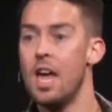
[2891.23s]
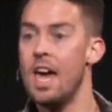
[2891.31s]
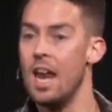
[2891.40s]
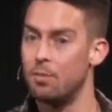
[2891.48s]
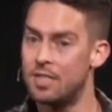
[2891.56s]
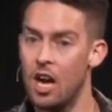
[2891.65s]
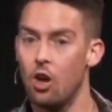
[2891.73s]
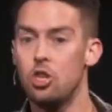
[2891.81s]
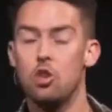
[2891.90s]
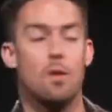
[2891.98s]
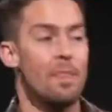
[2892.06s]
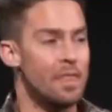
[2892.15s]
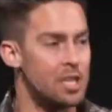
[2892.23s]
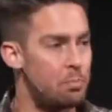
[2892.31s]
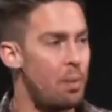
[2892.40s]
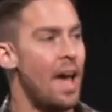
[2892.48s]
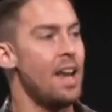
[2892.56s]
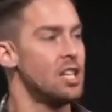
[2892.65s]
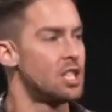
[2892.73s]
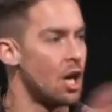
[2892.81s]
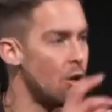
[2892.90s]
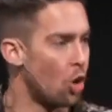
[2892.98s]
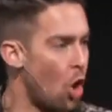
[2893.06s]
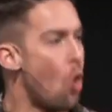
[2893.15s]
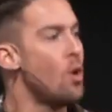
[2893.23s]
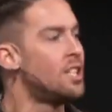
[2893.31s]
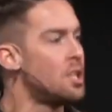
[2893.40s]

And I'm telling you, this pet is go going